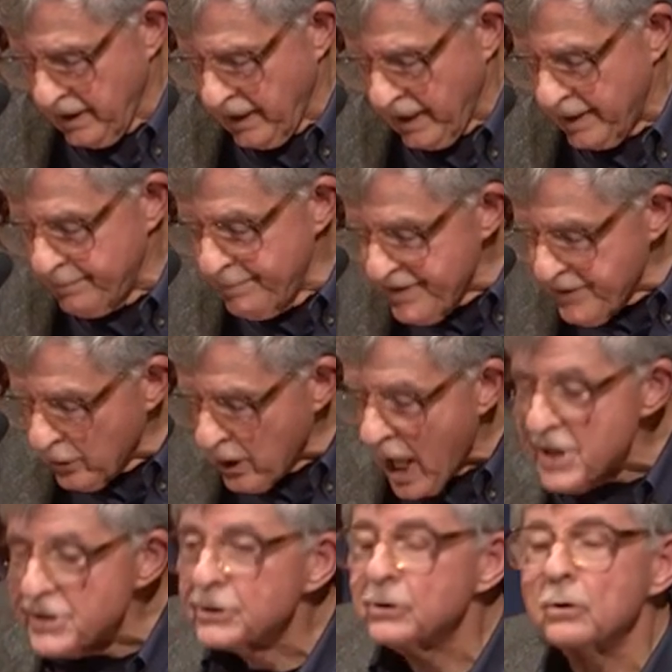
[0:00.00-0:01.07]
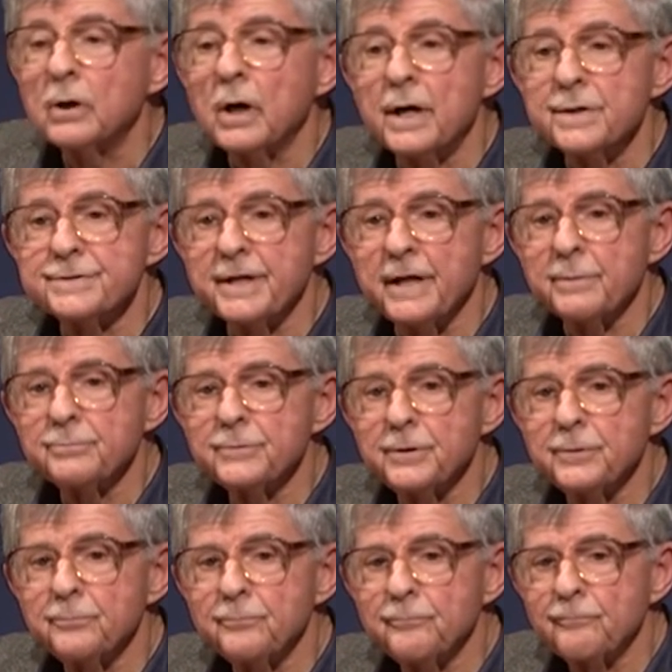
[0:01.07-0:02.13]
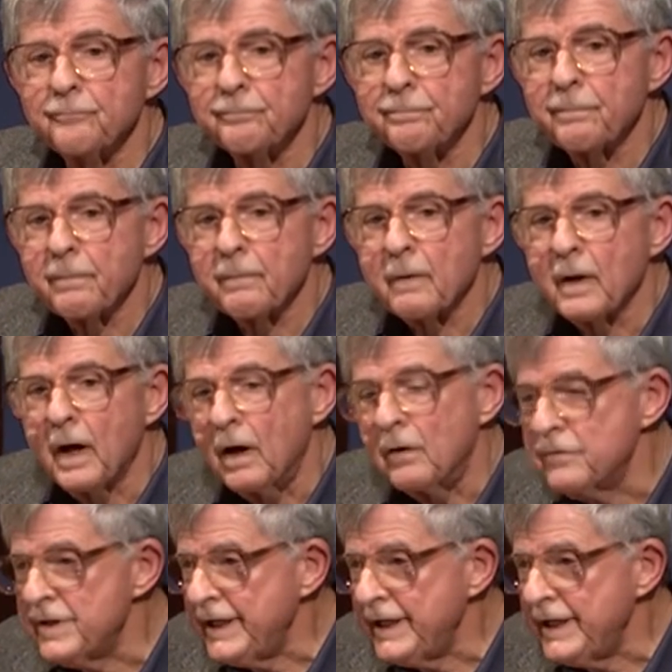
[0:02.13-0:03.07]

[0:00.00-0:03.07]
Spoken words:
and mythological concept of